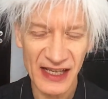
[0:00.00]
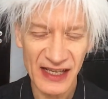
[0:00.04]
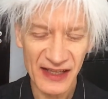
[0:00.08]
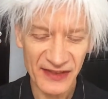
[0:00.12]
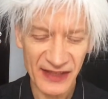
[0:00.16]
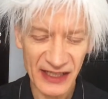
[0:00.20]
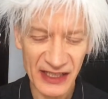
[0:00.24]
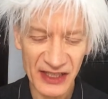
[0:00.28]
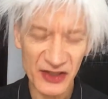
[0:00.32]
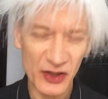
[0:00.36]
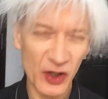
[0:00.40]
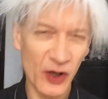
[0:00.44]

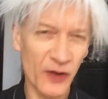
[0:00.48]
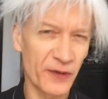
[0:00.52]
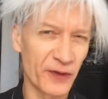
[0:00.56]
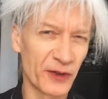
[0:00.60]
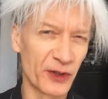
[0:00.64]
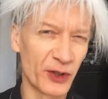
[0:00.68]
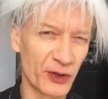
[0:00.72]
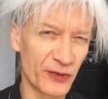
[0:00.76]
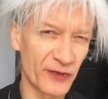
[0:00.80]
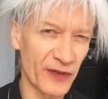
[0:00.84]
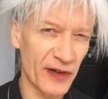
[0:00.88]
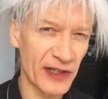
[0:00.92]
Things often
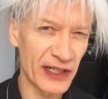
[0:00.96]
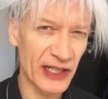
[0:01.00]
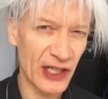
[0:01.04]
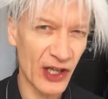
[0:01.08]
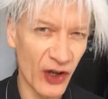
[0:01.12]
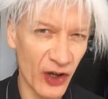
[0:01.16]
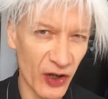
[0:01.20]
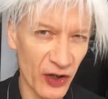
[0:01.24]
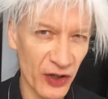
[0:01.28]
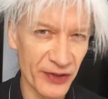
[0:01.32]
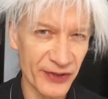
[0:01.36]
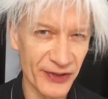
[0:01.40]
look very
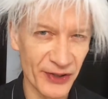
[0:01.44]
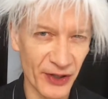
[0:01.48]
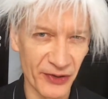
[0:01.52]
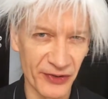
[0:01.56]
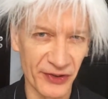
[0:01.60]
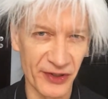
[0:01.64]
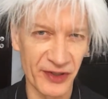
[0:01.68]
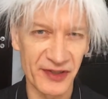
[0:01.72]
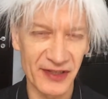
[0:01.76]
odd on the